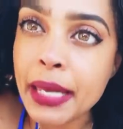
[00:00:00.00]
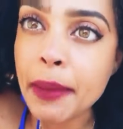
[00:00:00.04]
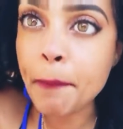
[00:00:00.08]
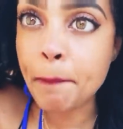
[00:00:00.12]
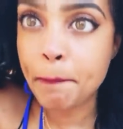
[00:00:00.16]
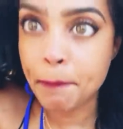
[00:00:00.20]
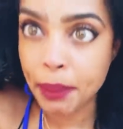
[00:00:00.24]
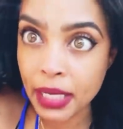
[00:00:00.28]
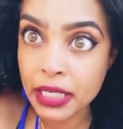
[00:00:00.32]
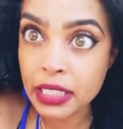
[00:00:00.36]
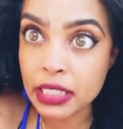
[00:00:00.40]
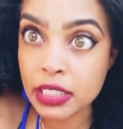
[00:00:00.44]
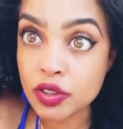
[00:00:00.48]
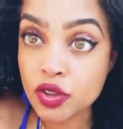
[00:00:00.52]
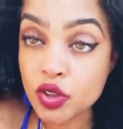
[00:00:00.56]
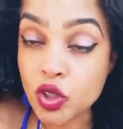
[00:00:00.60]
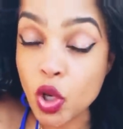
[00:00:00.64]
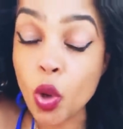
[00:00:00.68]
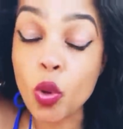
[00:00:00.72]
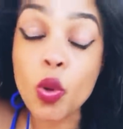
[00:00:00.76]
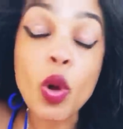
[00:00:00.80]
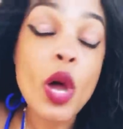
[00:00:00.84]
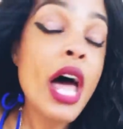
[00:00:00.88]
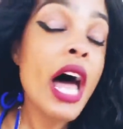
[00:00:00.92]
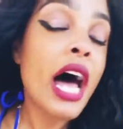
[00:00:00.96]
but a
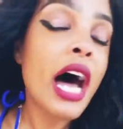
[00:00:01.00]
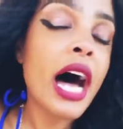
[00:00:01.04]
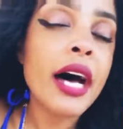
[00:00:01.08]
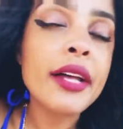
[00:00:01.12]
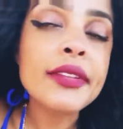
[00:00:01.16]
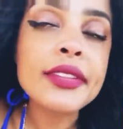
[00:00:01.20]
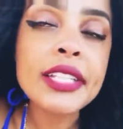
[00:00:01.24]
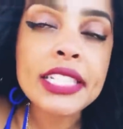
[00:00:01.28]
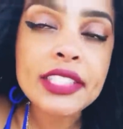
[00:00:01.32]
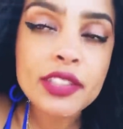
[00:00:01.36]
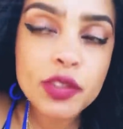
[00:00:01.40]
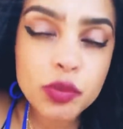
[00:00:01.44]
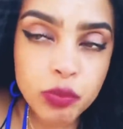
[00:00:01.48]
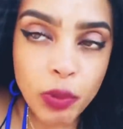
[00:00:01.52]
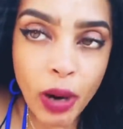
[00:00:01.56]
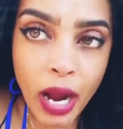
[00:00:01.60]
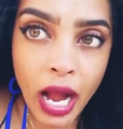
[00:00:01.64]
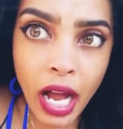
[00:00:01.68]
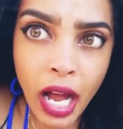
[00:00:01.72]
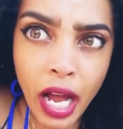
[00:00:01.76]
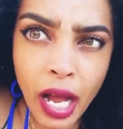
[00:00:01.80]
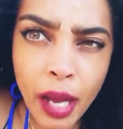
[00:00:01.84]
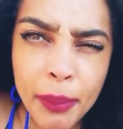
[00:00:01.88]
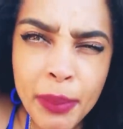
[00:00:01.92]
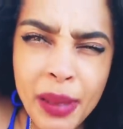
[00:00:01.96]
joke? Unless
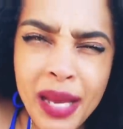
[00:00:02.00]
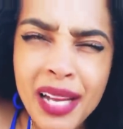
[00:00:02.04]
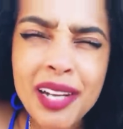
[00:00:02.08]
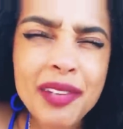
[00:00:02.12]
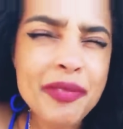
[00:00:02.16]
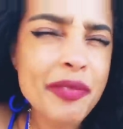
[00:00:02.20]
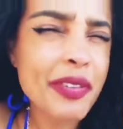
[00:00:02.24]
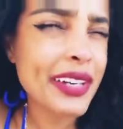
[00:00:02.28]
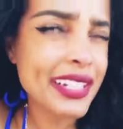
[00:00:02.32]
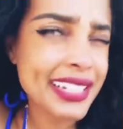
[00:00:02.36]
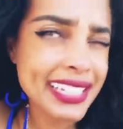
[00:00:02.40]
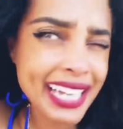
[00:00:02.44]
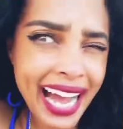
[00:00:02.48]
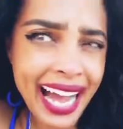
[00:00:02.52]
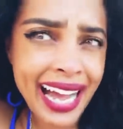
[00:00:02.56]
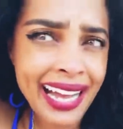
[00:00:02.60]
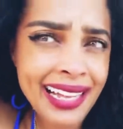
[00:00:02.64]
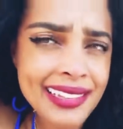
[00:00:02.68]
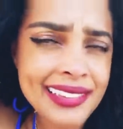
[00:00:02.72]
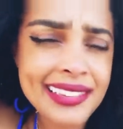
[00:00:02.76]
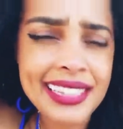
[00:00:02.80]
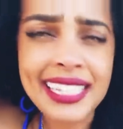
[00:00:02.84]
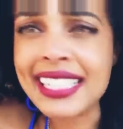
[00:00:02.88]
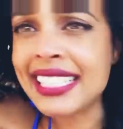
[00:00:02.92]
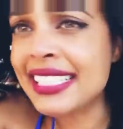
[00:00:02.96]
Rob forgot
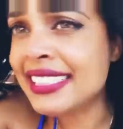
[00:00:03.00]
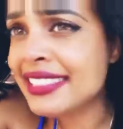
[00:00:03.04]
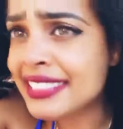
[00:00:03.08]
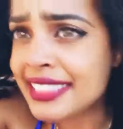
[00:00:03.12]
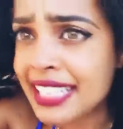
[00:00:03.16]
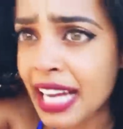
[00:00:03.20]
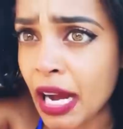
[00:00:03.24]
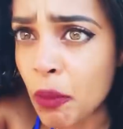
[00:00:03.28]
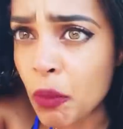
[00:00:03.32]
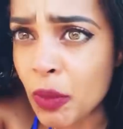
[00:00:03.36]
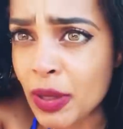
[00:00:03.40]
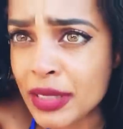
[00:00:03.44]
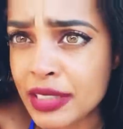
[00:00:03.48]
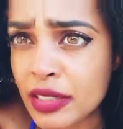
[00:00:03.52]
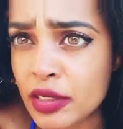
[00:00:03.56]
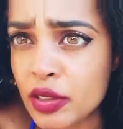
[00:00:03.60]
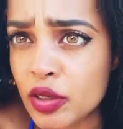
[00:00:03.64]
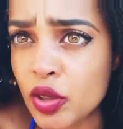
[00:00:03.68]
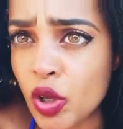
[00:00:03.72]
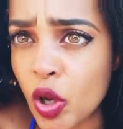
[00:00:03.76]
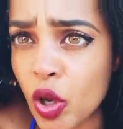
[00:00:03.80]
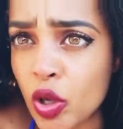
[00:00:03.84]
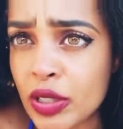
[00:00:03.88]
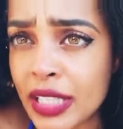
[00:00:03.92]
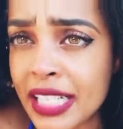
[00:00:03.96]
that his gun wasn't
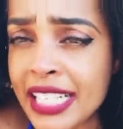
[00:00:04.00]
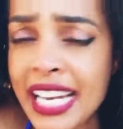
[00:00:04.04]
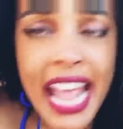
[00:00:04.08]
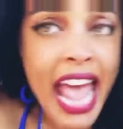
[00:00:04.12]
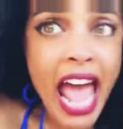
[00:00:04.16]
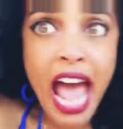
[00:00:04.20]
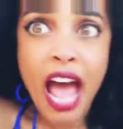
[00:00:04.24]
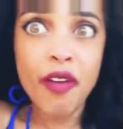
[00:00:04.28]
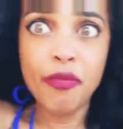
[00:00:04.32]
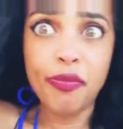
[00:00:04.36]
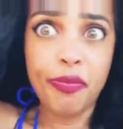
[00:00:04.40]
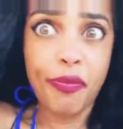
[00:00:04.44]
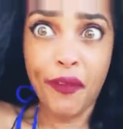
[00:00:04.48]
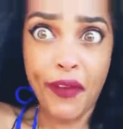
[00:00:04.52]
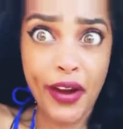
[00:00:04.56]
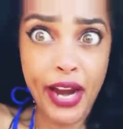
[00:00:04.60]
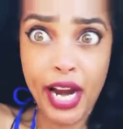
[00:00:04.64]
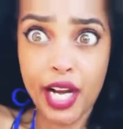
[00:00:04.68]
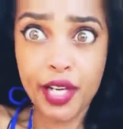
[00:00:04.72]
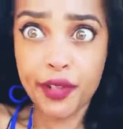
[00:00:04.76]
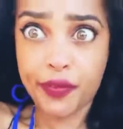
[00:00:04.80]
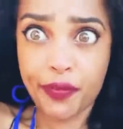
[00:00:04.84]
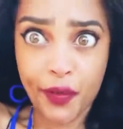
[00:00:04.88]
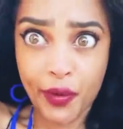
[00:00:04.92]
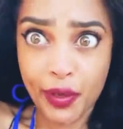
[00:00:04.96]
loaded and
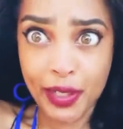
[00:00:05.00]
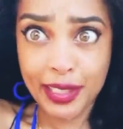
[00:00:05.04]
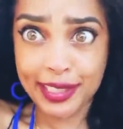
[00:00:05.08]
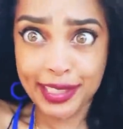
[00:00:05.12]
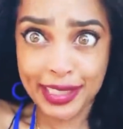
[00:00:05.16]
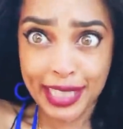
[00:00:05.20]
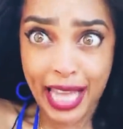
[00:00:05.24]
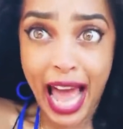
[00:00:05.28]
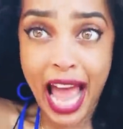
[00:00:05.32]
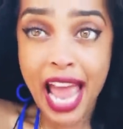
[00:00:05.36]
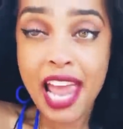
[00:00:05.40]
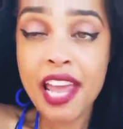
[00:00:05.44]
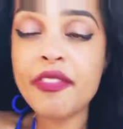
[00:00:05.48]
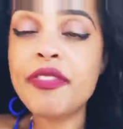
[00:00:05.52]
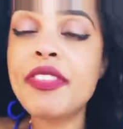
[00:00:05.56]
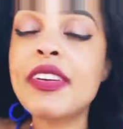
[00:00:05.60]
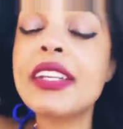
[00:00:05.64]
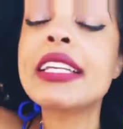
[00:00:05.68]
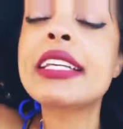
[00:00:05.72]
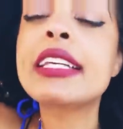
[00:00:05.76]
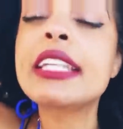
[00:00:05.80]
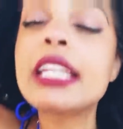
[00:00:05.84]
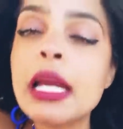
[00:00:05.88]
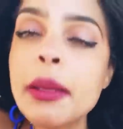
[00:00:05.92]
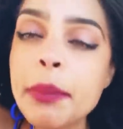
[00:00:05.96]
feared for his life?
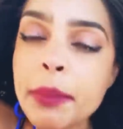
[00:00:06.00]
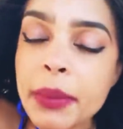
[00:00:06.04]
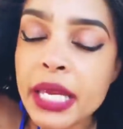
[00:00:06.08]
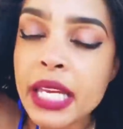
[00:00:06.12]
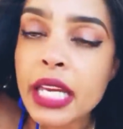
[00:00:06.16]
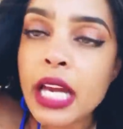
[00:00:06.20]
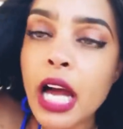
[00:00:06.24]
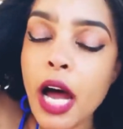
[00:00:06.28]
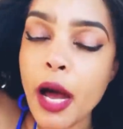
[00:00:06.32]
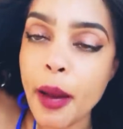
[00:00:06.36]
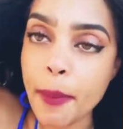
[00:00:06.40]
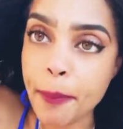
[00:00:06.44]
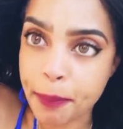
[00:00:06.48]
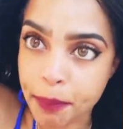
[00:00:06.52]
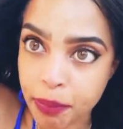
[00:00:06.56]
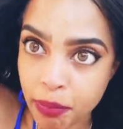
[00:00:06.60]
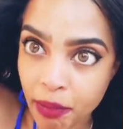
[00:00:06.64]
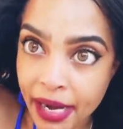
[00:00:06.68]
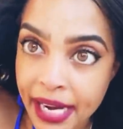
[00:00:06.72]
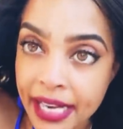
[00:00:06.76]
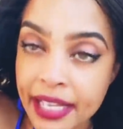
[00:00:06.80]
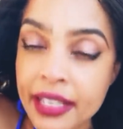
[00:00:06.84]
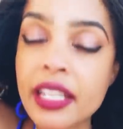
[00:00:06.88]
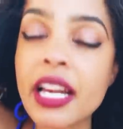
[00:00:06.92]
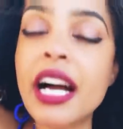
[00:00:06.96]
Give me a
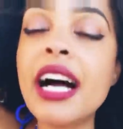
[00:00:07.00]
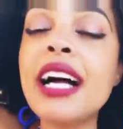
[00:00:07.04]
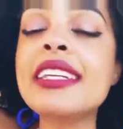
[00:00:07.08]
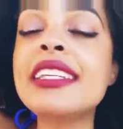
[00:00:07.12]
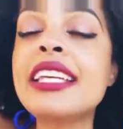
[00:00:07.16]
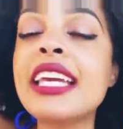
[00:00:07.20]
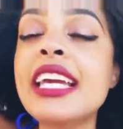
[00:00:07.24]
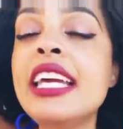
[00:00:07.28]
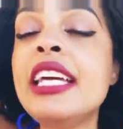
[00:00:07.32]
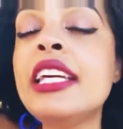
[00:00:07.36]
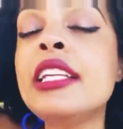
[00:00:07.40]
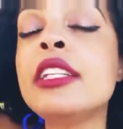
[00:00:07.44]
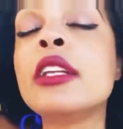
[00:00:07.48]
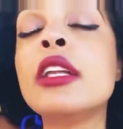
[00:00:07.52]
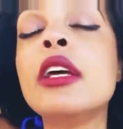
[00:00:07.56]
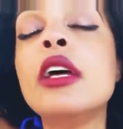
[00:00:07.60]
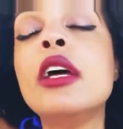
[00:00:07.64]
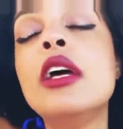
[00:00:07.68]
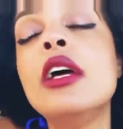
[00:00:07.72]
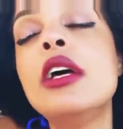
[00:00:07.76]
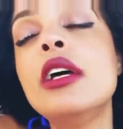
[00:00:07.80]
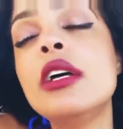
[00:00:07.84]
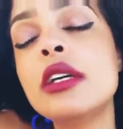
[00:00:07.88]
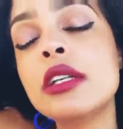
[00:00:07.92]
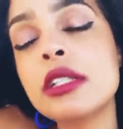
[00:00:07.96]
break. Again,
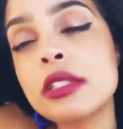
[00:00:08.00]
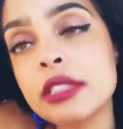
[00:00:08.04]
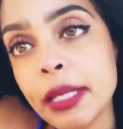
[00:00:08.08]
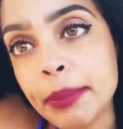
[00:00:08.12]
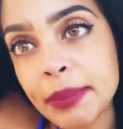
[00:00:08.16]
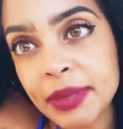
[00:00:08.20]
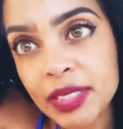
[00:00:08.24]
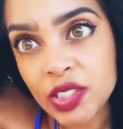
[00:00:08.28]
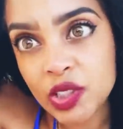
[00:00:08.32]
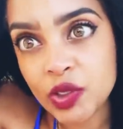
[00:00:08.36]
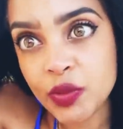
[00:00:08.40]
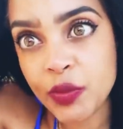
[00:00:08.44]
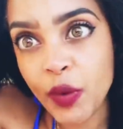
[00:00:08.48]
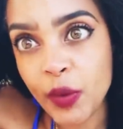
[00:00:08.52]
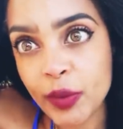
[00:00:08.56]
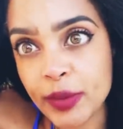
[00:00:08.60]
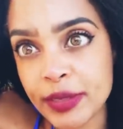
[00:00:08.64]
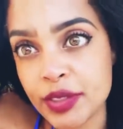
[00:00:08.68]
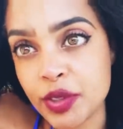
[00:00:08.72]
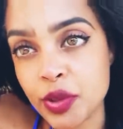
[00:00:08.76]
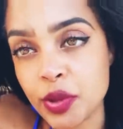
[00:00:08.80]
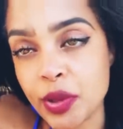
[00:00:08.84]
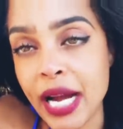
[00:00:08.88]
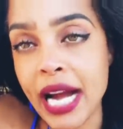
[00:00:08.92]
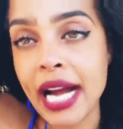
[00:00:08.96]
let me just
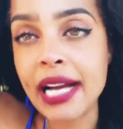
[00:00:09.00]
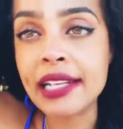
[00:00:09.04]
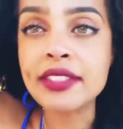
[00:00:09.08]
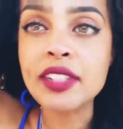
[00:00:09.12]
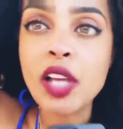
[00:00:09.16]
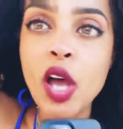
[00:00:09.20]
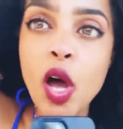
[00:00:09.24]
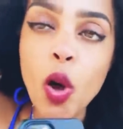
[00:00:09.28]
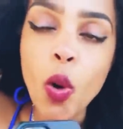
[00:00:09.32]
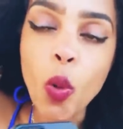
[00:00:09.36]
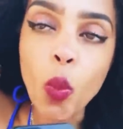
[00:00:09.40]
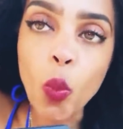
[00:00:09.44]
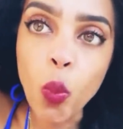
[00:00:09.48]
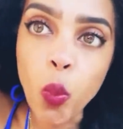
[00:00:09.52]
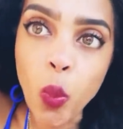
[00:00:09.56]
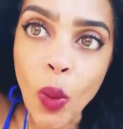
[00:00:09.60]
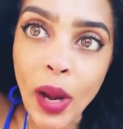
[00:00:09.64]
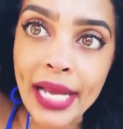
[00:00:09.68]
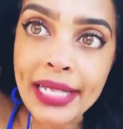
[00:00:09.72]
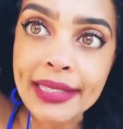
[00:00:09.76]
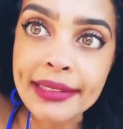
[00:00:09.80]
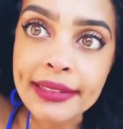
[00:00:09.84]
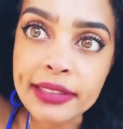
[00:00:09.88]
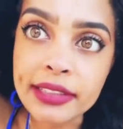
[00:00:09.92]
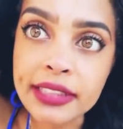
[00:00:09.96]
focus you guys.
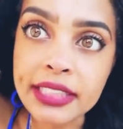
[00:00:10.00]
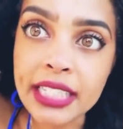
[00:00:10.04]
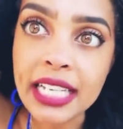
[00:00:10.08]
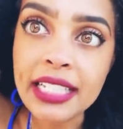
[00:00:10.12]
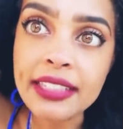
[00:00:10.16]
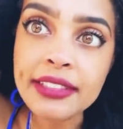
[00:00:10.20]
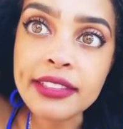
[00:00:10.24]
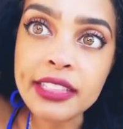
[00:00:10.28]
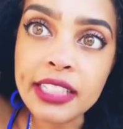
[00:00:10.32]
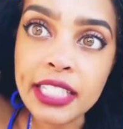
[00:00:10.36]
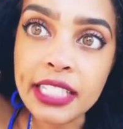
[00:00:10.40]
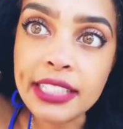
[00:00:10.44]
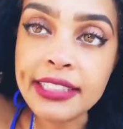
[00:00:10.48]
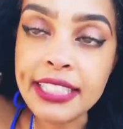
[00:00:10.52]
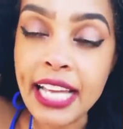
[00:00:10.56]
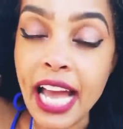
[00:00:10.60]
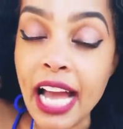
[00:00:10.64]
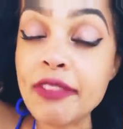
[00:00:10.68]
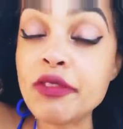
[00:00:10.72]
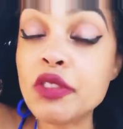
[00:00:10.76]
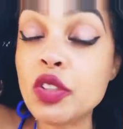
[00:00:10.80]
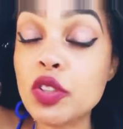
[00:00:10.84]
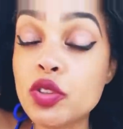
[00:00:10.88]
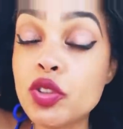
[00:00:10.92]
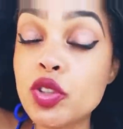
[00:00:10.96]
What does this
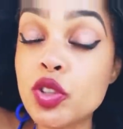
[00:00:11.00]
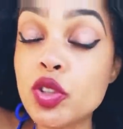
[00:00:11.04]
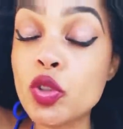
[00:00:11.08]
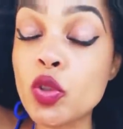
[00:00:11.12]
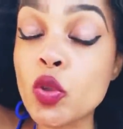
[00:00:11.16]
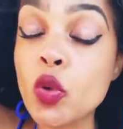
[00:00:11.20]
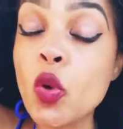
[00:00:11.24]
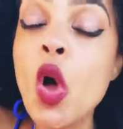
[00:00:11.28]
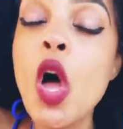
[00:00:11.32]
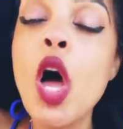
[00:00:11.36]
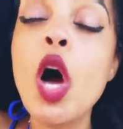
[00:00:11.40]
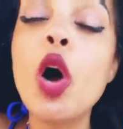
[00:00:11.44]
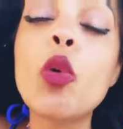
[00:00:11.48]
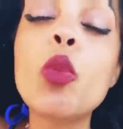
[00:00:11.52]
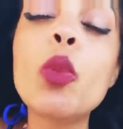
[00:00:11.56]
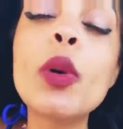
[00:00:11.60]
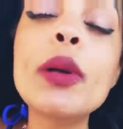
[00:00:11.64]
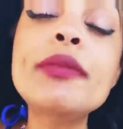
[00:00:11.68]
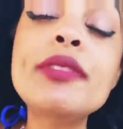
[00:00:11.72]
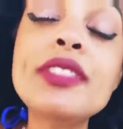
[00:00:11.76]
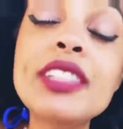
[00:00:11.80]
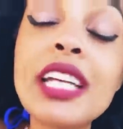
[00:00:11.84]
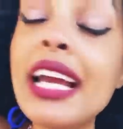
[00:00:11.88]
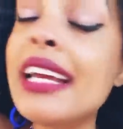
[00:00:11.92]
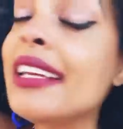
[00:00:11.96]
have to do
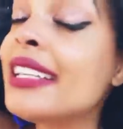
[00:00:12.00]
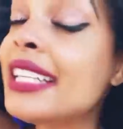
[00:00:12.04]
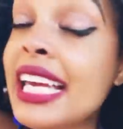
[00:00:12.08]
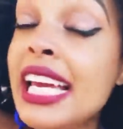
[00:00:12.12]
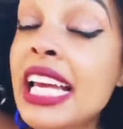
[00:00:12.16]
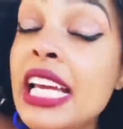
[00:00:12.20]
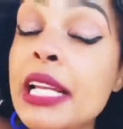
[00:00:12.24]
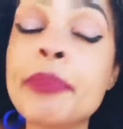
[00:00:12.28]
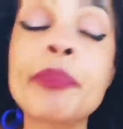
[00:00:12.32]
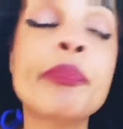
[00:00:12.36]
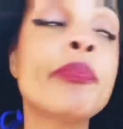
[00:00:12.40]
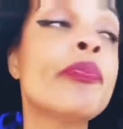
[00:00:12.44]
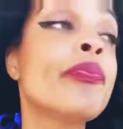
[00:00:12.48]
with, Ch again,